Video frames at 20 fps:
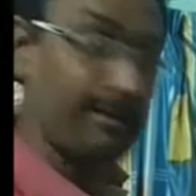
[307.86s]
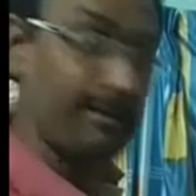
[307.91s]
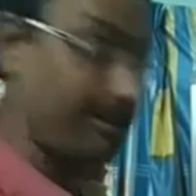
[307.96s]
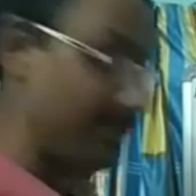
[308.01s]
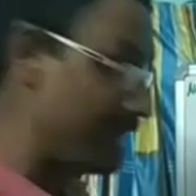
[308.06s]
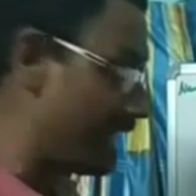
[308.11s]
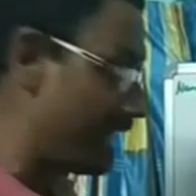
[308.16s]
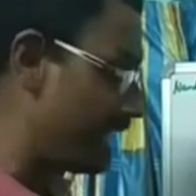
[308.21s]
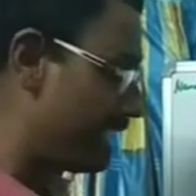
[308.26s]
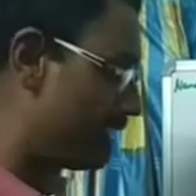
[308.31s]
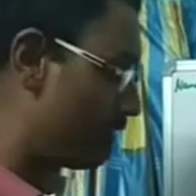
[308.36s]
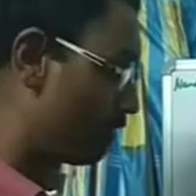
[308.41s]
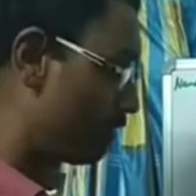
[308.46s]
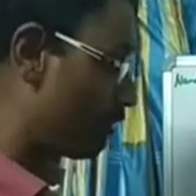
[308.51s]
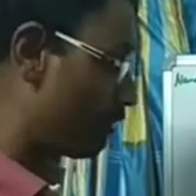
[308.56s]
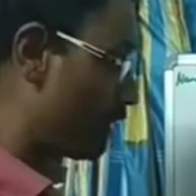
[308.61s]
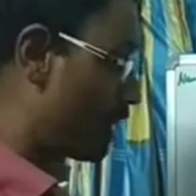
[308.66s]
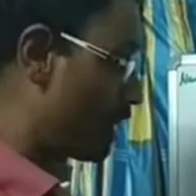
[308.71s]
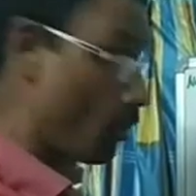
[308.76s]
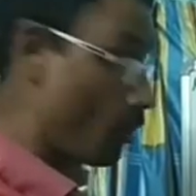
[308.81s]
Here,
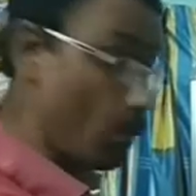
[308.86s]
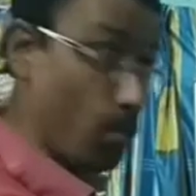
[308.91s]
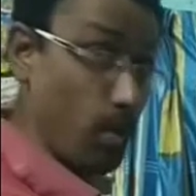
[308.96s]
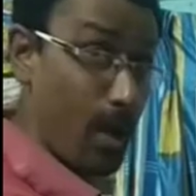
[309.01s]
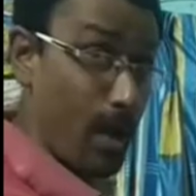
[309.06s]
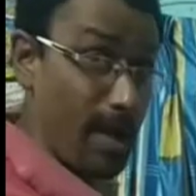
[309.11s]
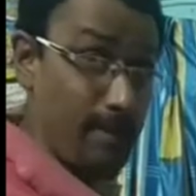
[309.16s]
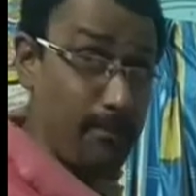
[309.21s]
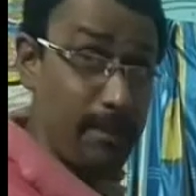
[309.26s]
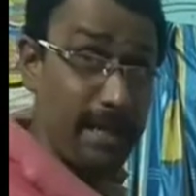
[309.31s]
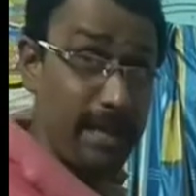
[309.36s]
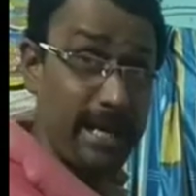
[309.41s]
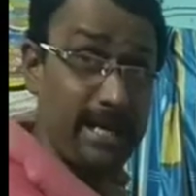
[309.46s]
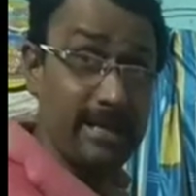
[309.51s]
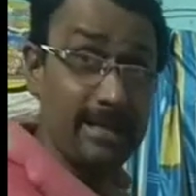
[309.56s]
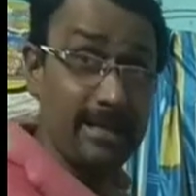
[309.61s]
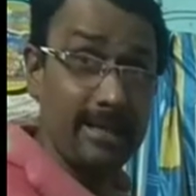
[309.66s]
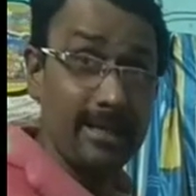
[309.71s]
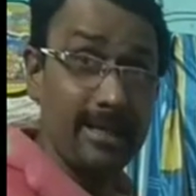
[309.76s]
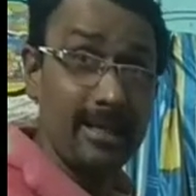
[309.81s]
one
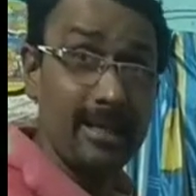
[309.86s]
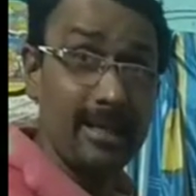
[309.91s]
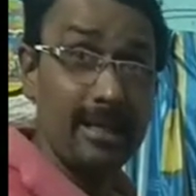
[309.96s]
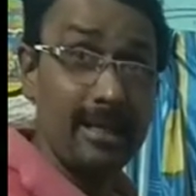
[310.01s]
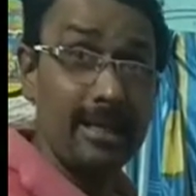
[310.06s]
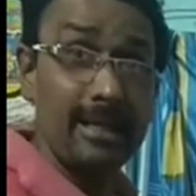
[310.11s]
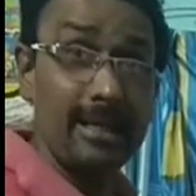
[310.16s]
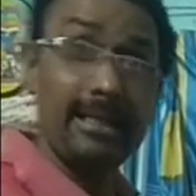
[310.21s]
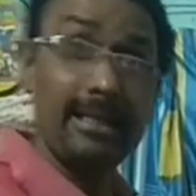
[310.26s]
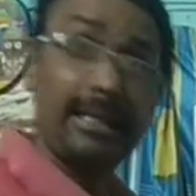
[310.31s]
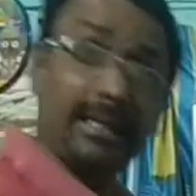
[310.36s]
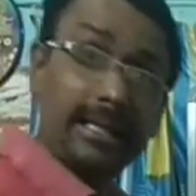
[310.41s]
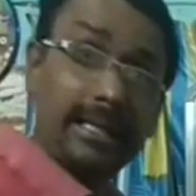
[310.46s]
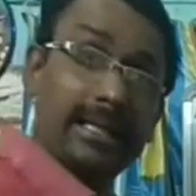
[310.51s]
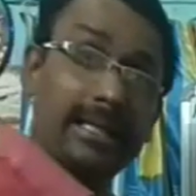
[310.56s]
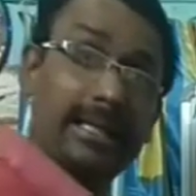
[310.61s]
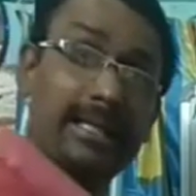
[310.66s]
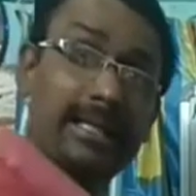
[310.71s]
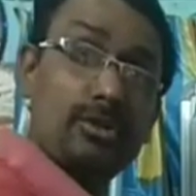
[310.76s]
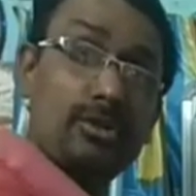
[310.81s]
parent.
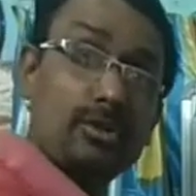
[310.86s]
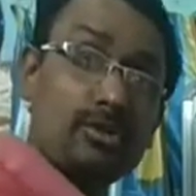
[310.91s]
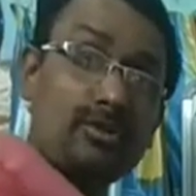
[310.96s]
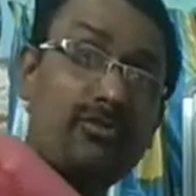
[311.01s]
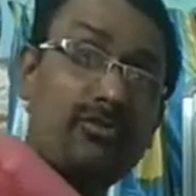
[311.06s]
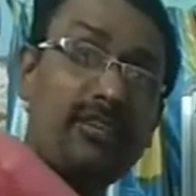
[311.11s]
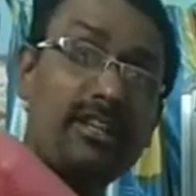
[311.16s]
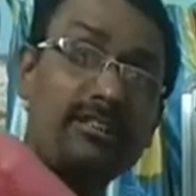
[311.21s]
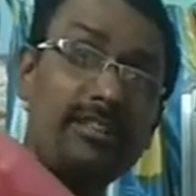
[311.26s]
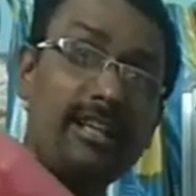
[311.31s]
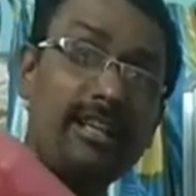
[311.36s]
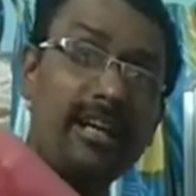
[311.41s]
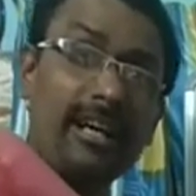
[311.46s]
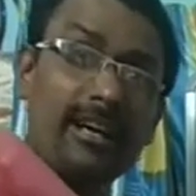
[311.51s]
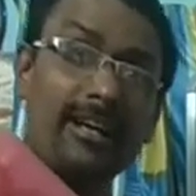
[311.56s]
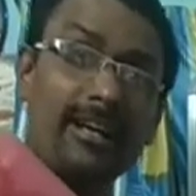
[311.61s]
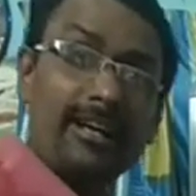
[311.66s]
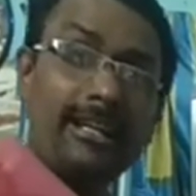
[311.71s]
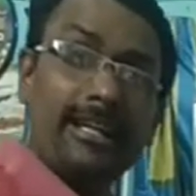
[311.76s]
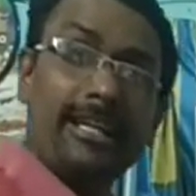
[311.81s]
He is also father,
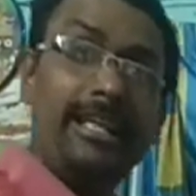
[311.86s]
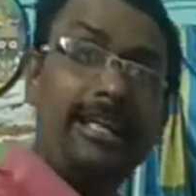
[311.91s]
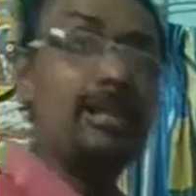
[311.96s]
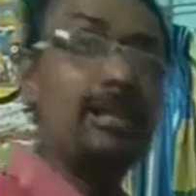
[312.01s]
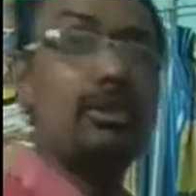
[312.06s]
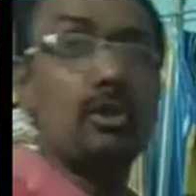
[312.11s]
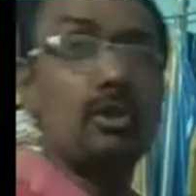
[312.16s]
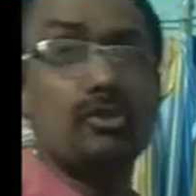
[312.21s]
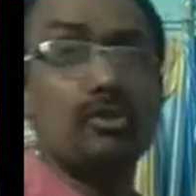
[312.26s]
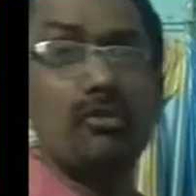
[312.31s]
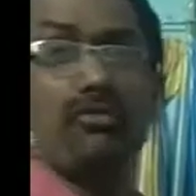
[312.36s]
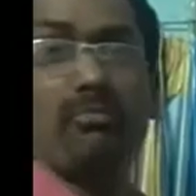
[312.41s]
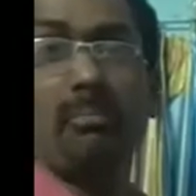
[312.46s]
he is also